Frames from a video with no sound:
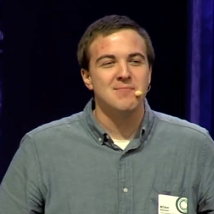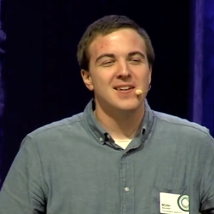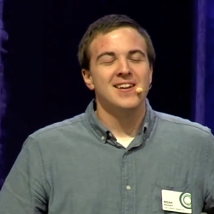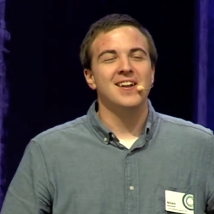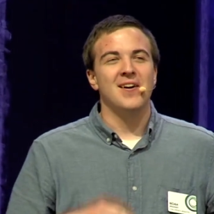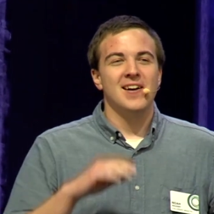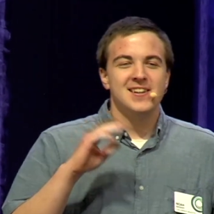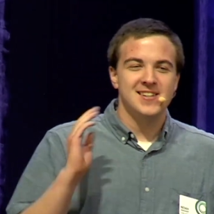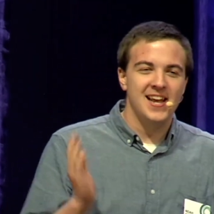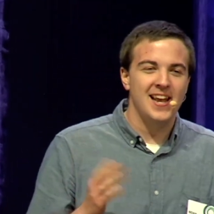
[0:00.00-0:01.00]
No,
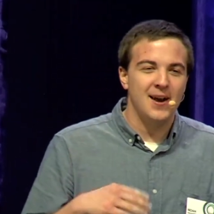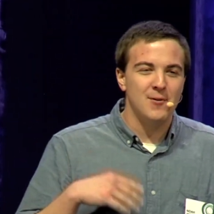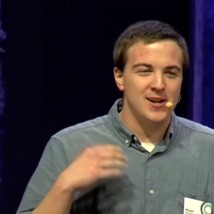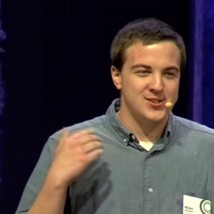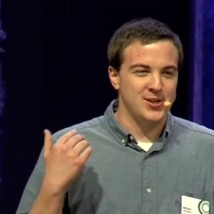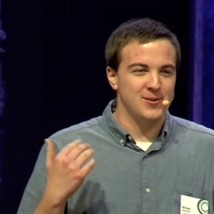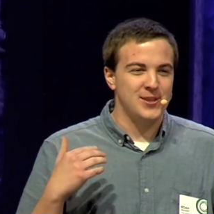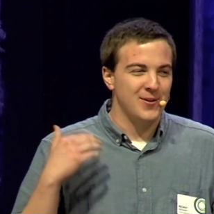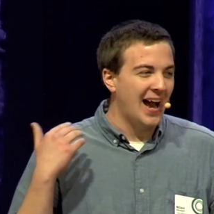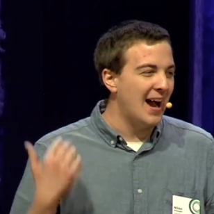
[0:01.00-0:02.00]
today I want to share with
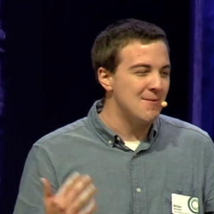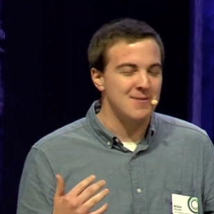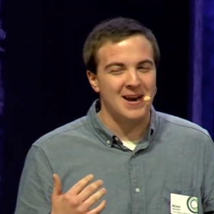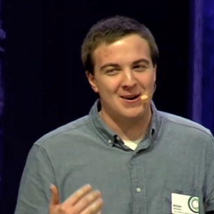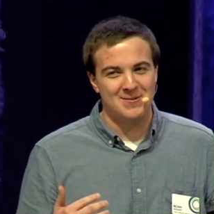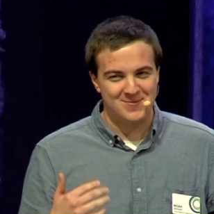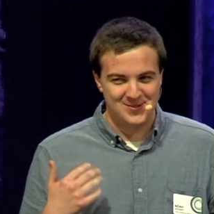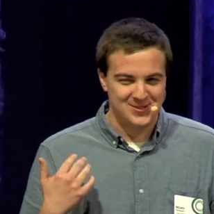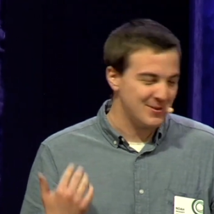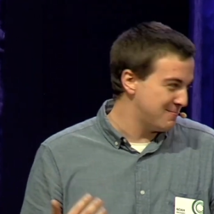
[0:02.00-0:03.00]
you how powerful
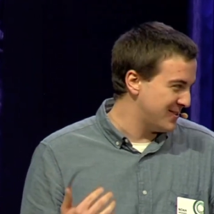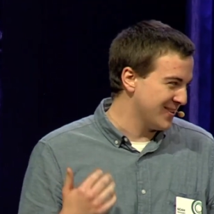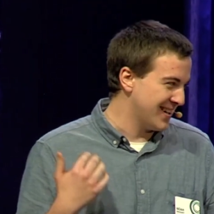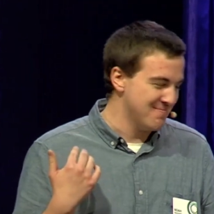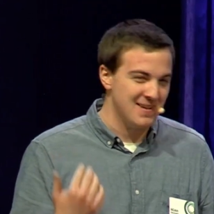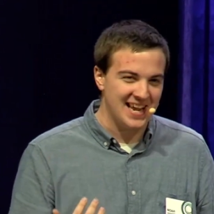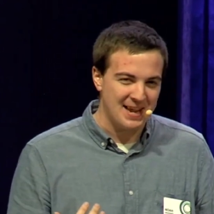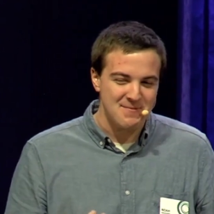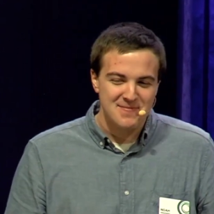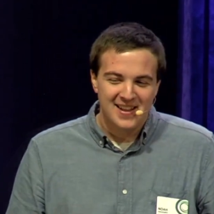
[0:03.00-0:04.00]
Scripture can
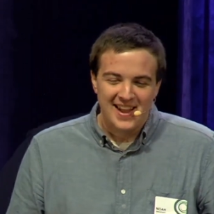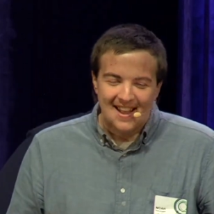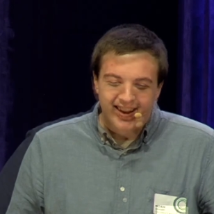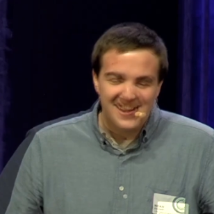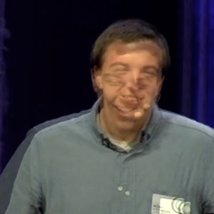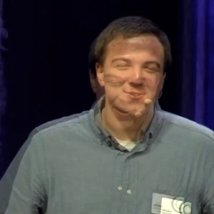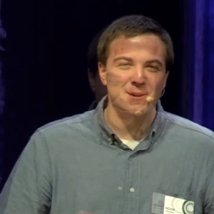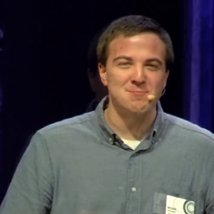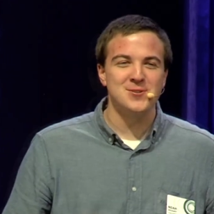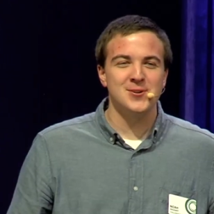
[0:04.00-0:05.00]
be. Now,
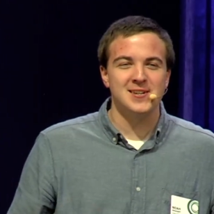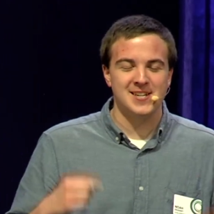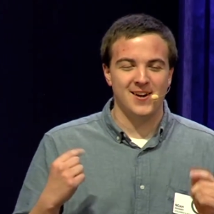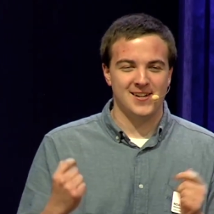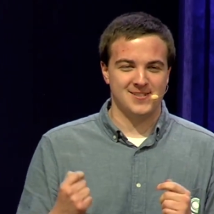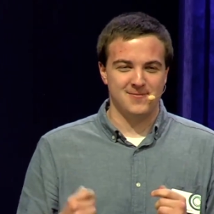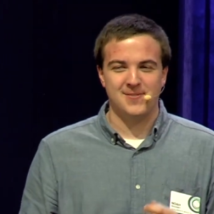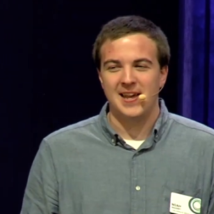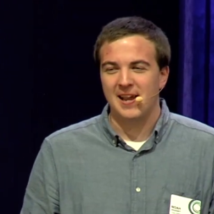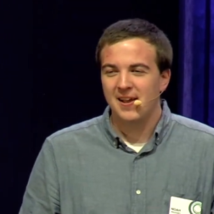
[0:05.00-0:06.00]
Scripture is an awesome
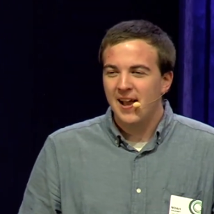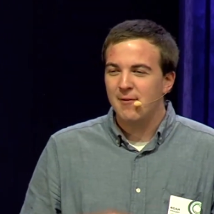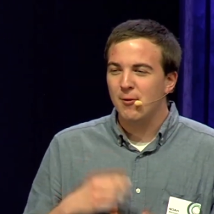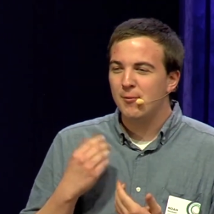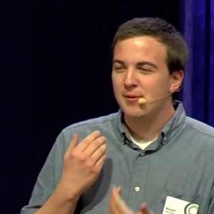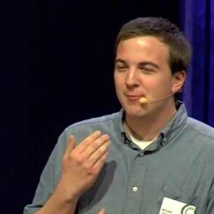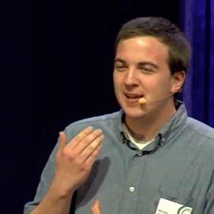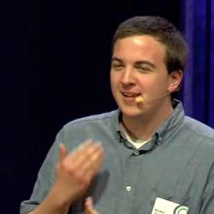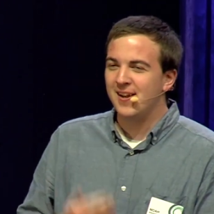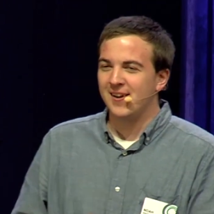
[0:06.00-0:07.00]
thing, and when we read
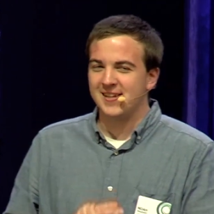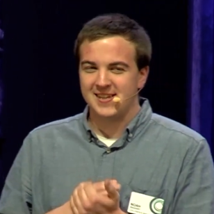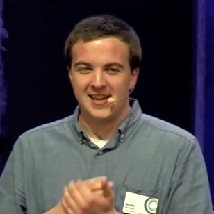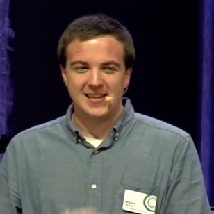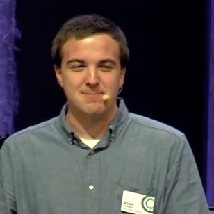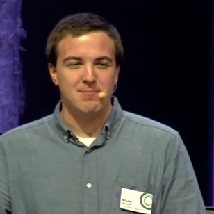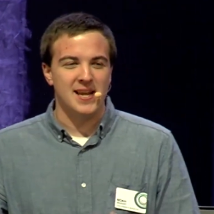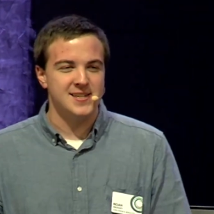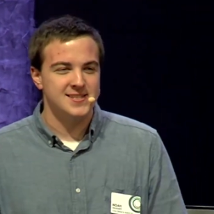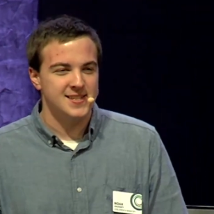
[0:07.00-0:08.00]
it on a daily
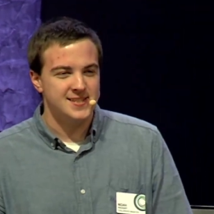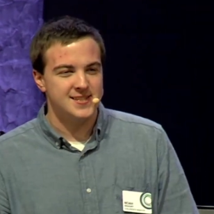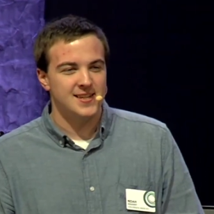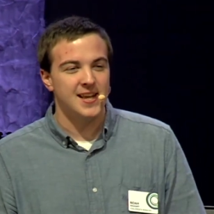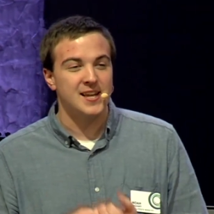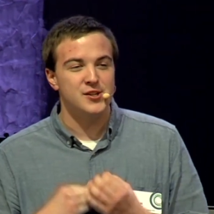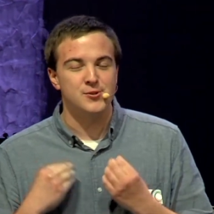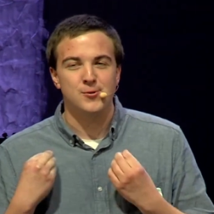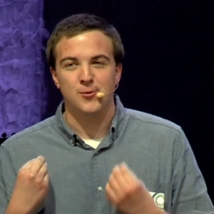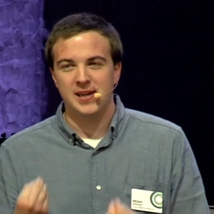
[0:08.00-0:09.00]
basis, it can do
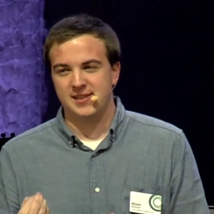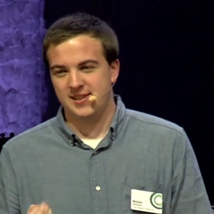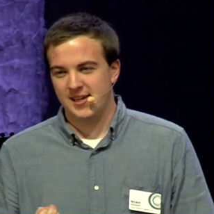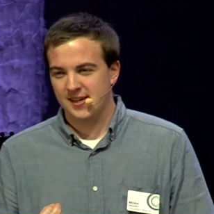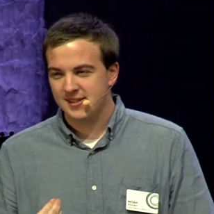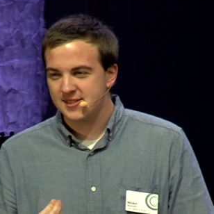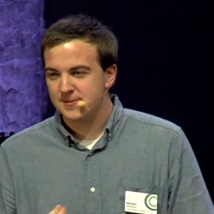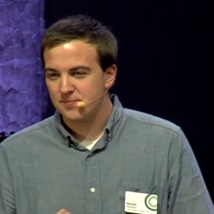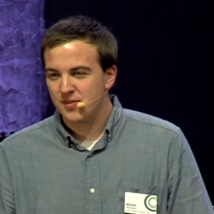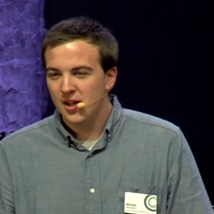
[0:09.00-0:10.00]
great things.
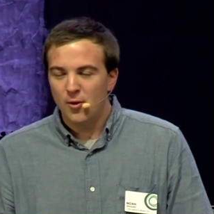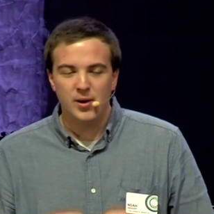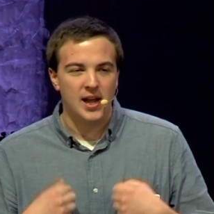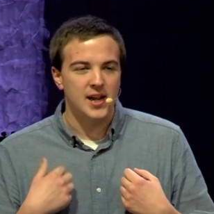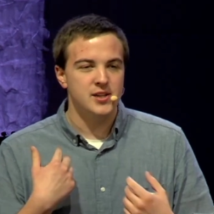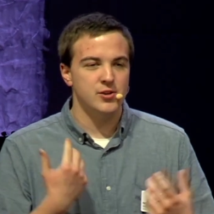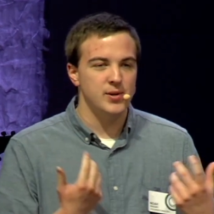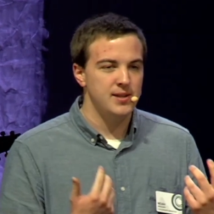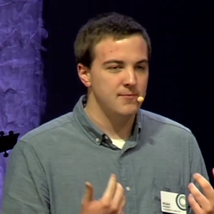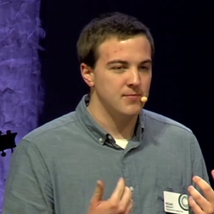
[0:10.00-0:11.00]
When I do
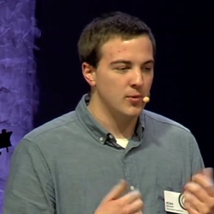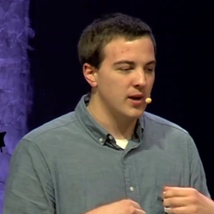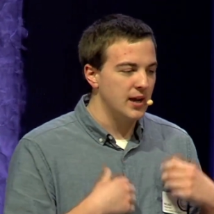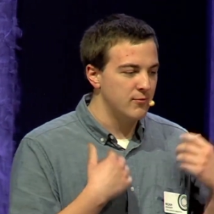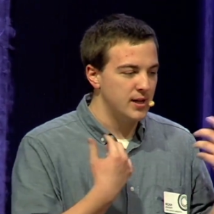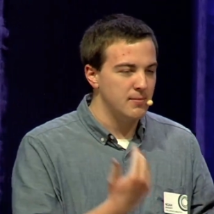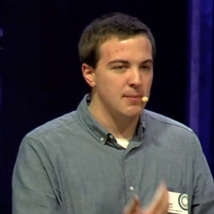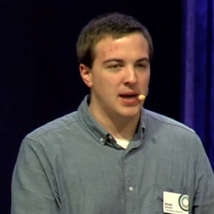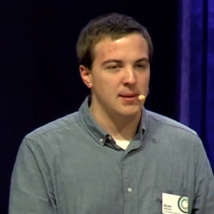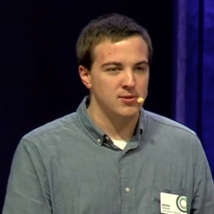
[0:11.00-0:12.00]
it, when I read my
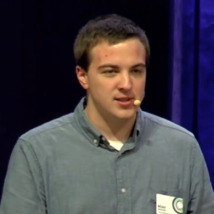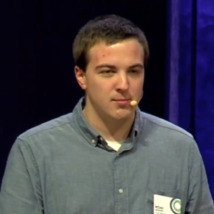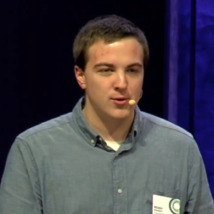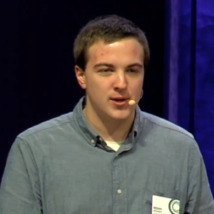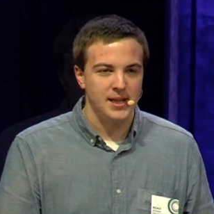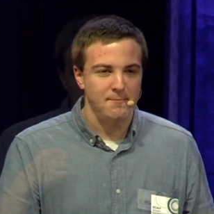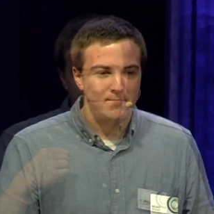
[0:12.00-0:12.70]
Bible in the morning,